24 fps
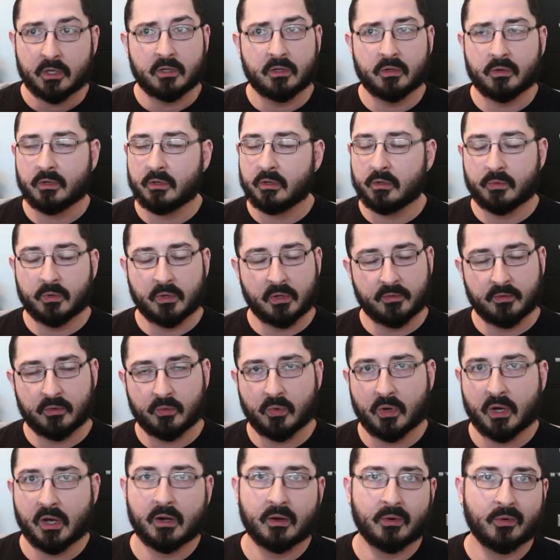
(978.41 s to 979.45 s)
You can do whatever you
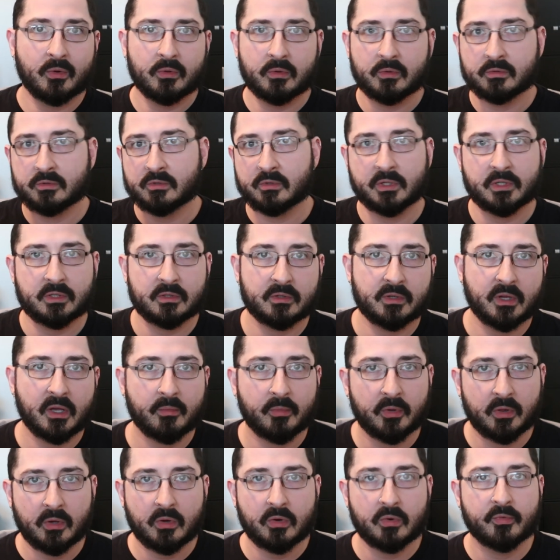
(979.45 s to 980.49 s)
want. All those links are
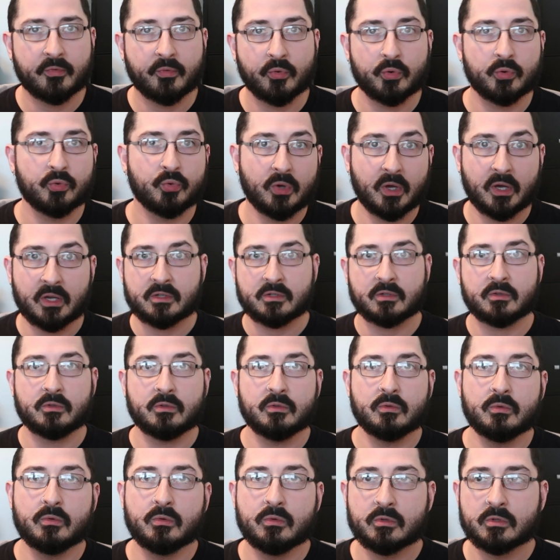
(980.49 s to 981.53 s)
down below for you guys to
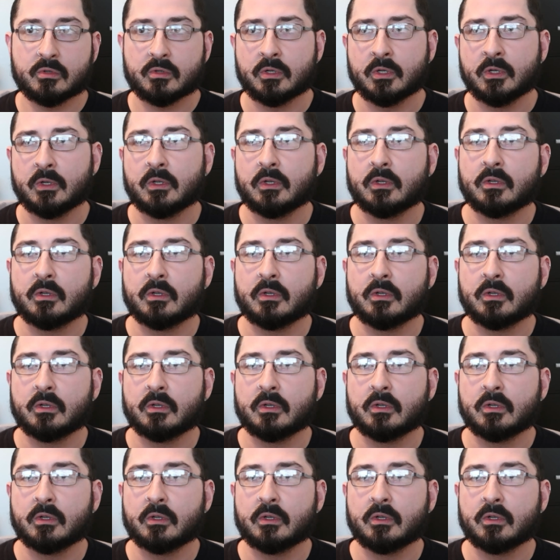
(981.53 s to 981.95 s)
use.